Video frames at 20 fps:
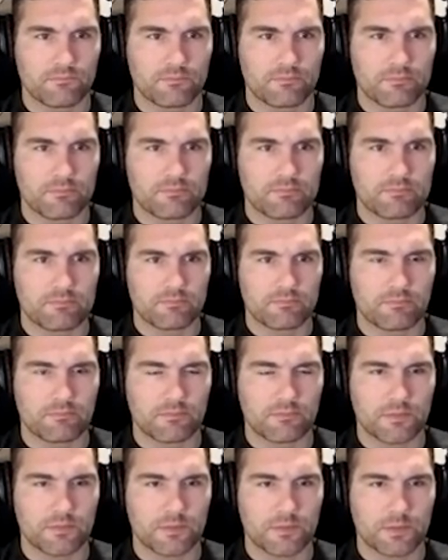
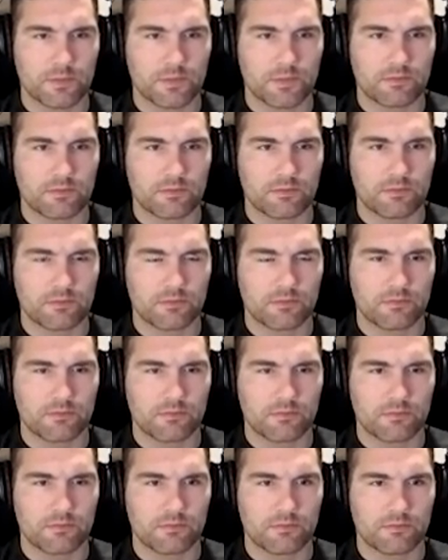
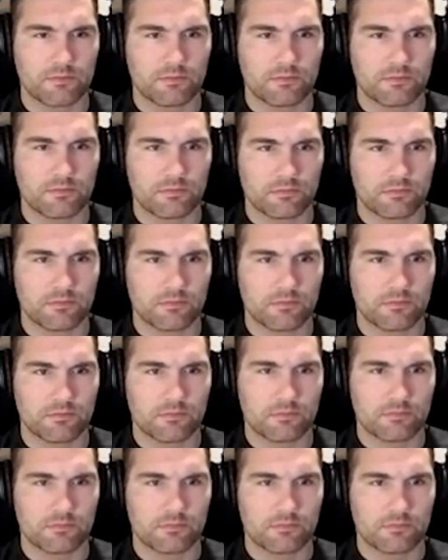The person shown says nothing.